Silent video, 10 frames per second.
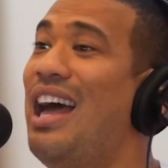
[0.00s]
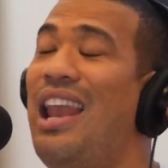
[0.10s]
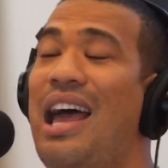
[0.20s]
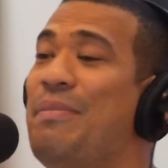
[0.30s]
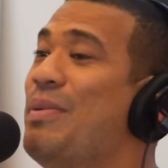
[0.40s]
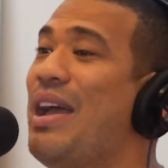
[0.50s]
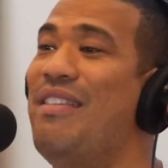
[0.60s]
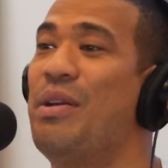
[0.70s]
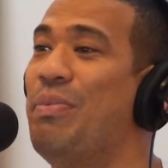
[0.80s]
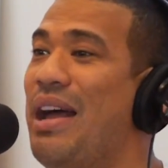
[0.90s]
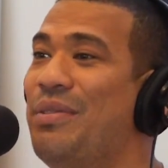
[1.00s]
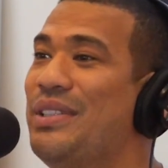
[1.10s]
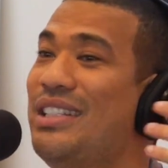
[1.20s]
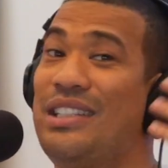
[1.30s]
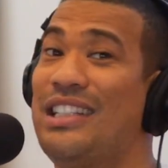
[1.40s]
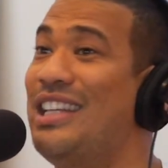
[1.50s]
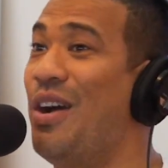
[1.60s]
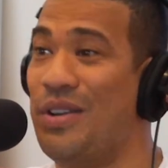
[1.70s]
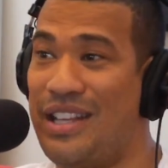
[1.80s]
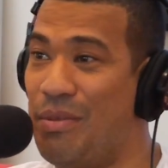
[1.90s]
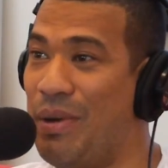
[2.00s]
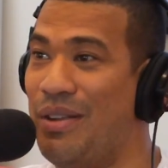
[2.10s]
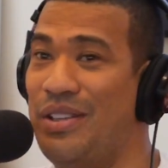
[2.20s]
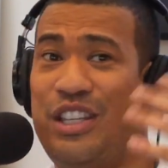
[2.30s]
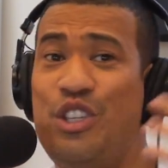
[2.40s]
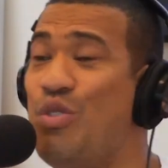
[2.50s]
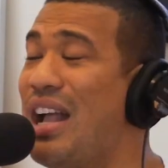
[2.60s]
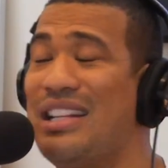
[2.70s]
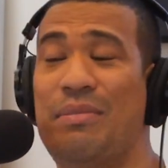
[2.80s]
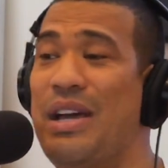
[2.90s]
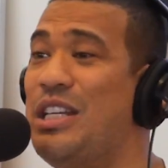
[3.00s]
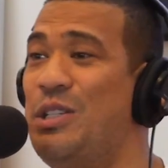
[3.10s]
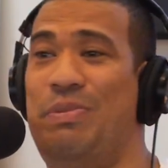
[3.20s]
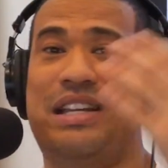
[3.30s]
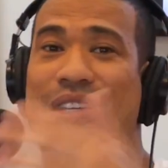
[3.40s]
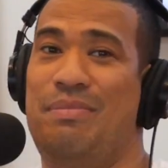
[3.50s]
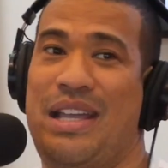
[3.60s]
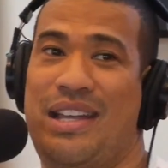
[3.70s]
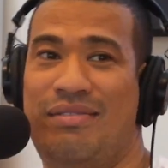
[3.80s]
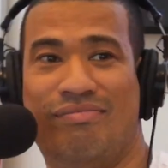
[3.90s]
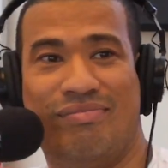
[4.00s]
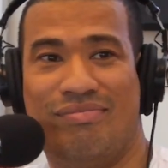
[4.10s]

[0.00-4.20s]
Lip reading: a lot of people are having a problem with this because they always have a problem. You got the money, spend it, man.